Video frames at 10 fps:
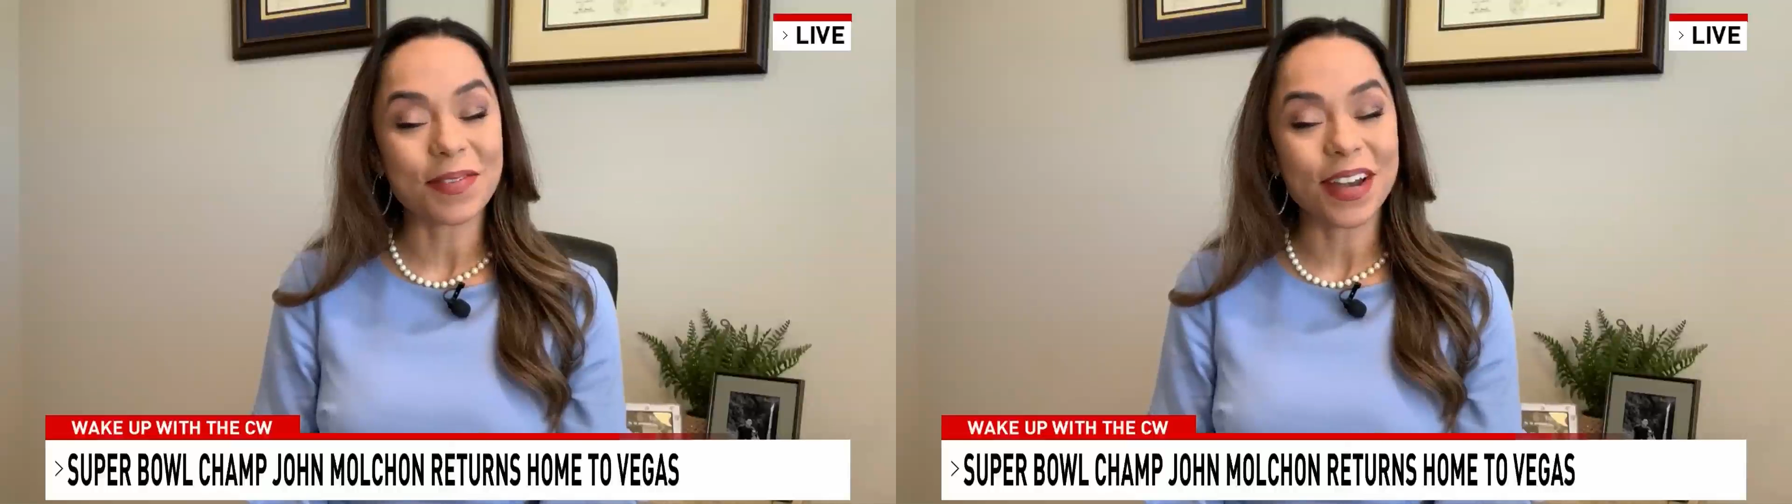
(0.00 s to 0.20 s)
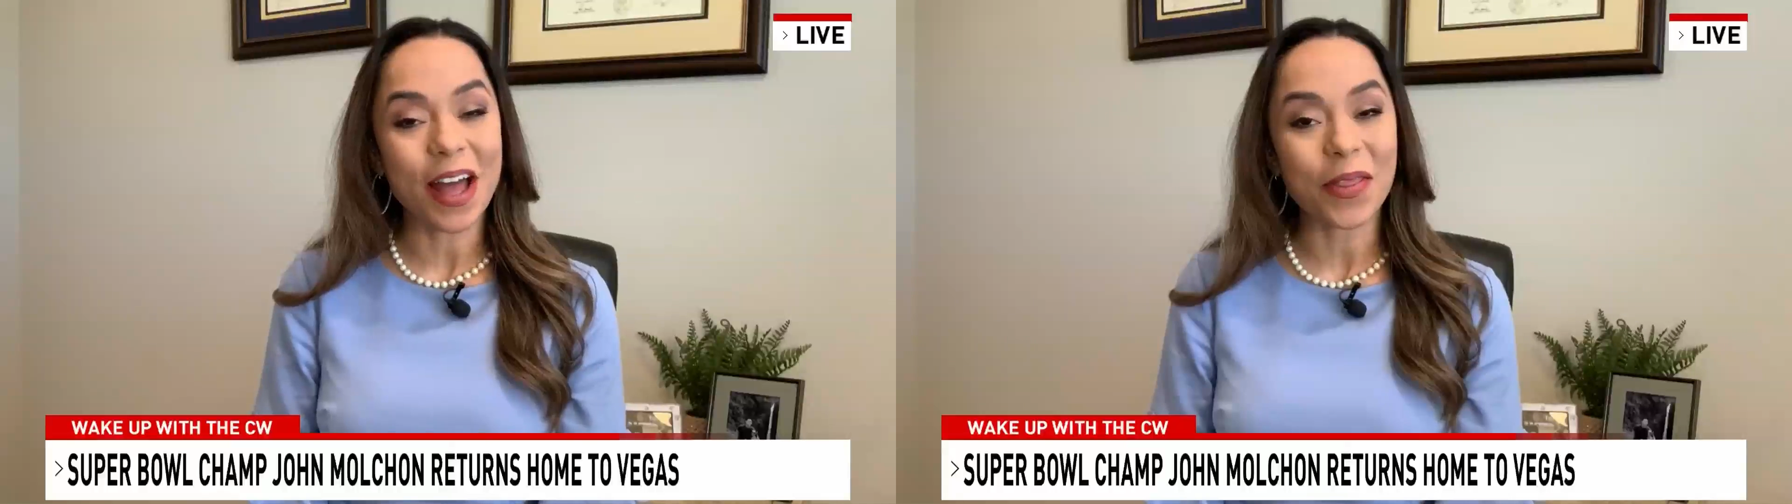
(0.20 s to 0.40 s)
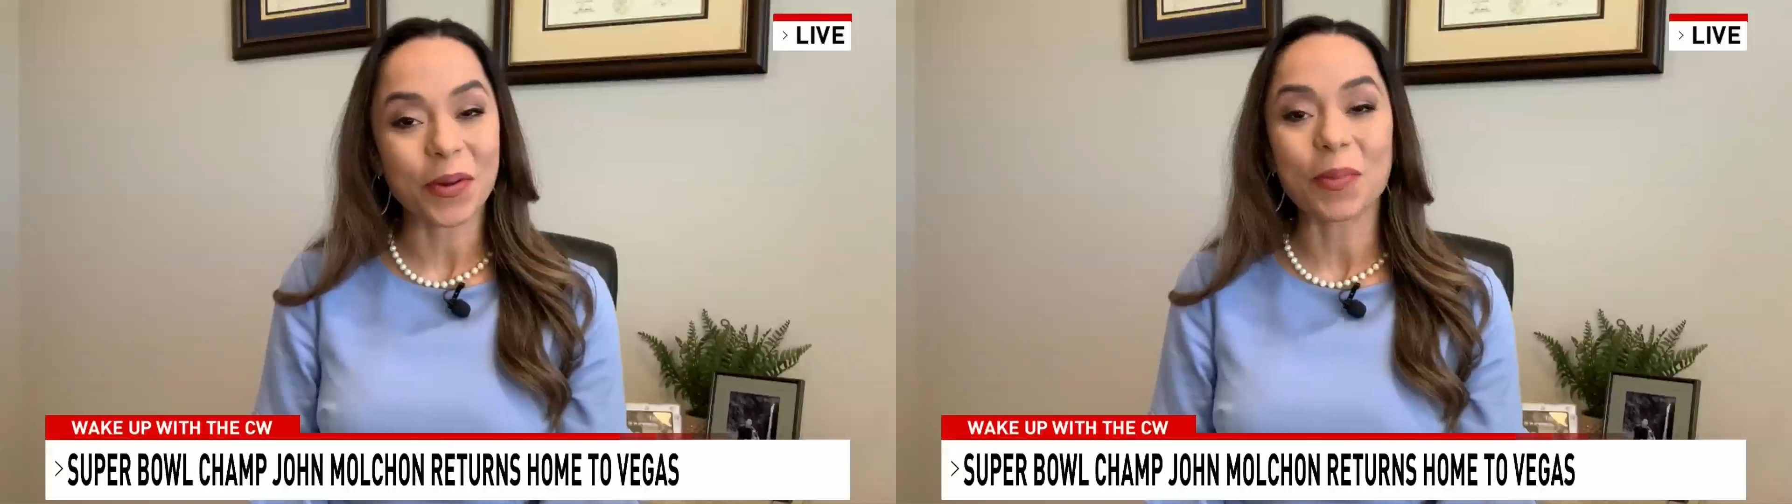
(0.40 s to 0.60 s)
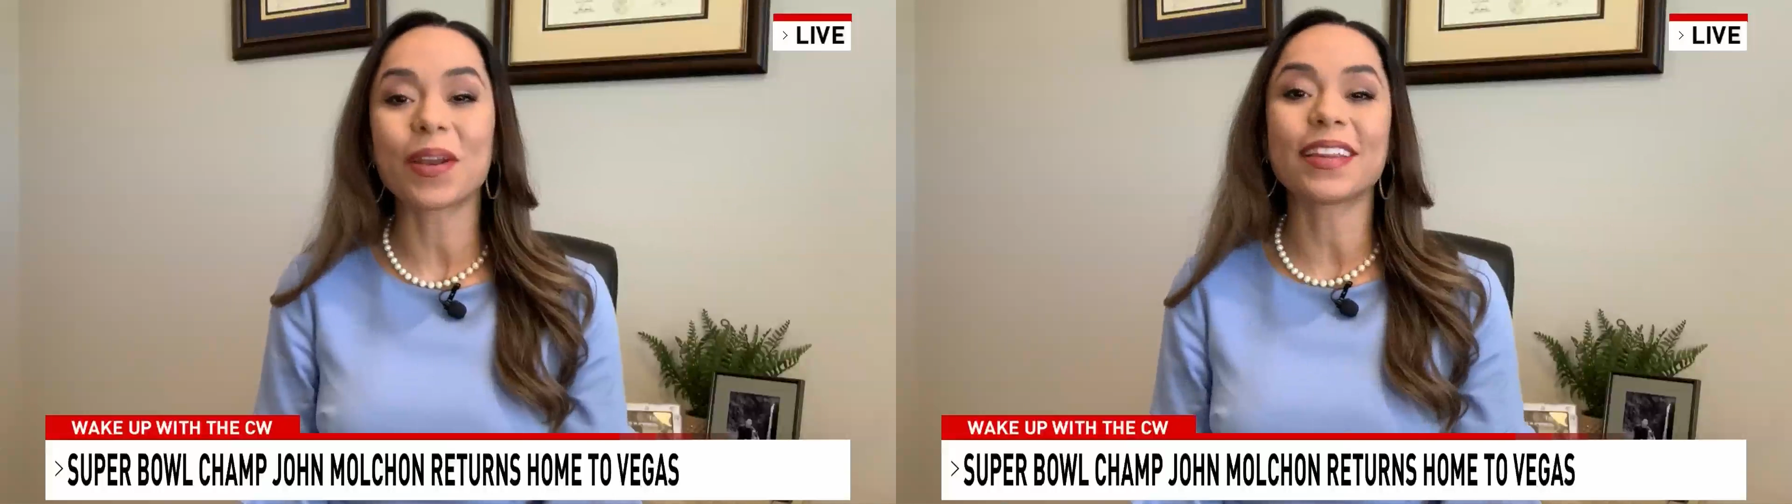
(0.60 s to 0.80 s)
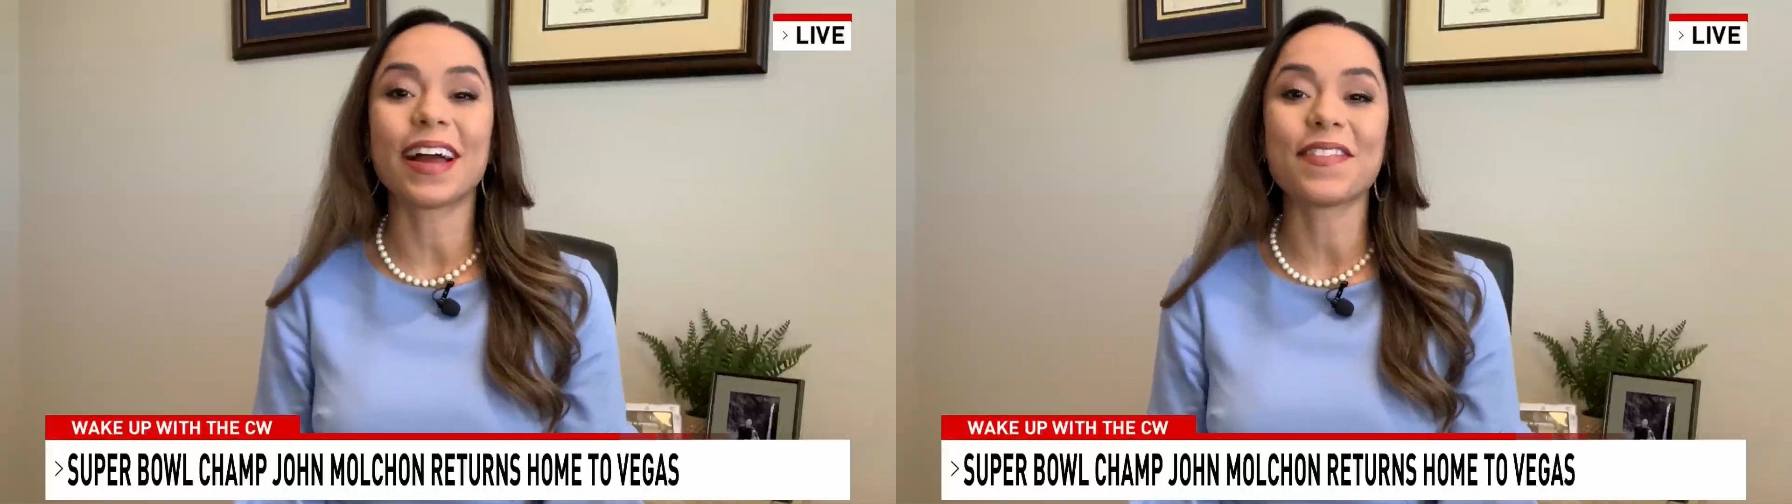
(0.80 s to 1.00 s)
For now, they're
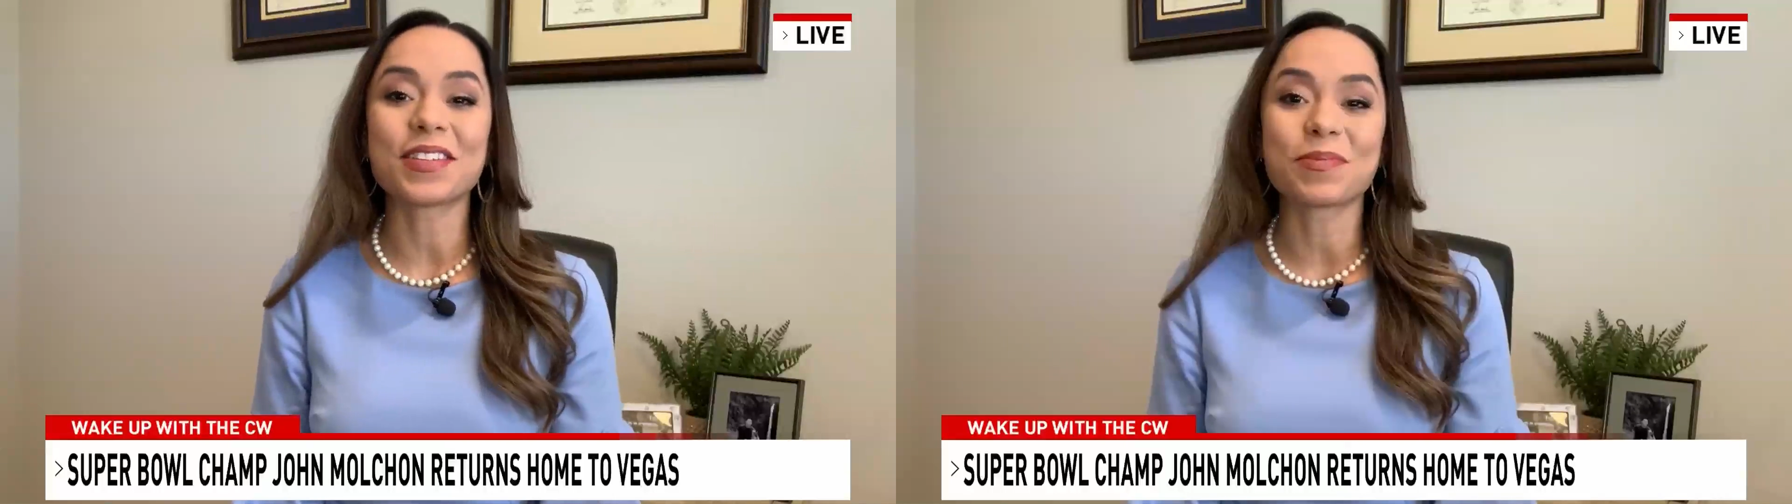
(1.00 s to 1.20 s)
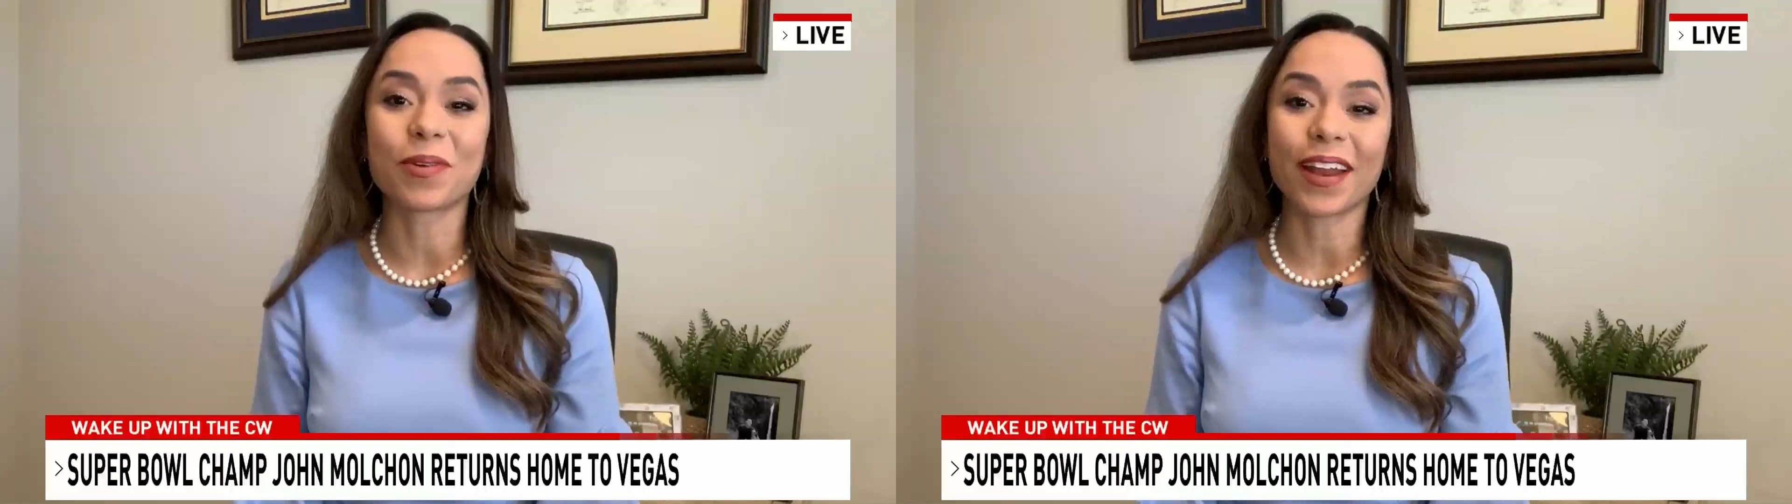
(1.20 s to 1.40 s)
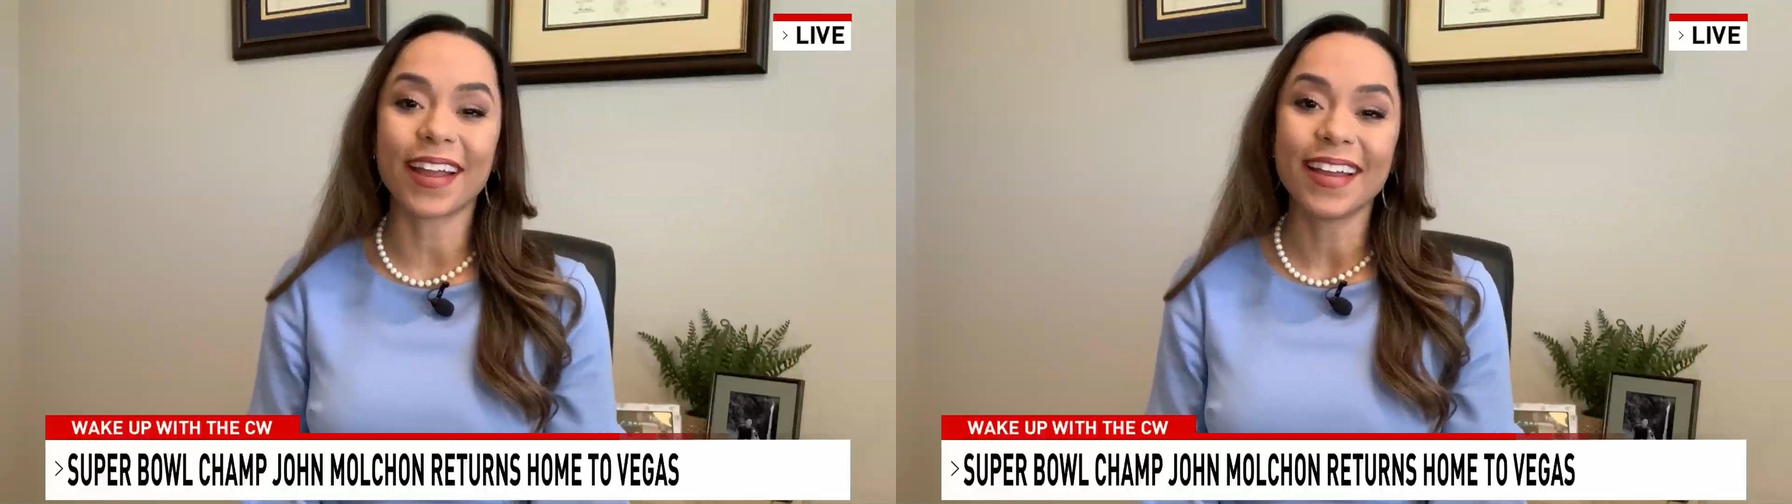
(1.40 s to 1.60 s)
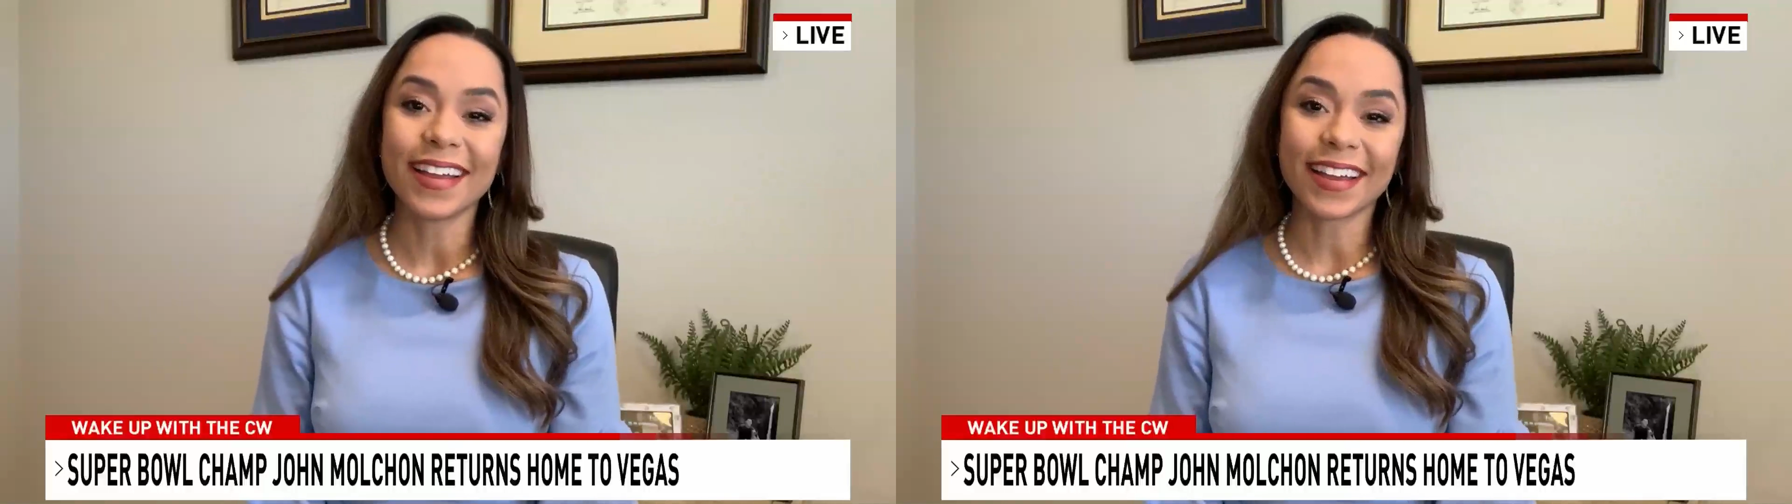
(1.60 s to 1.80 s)
reporting live this morning,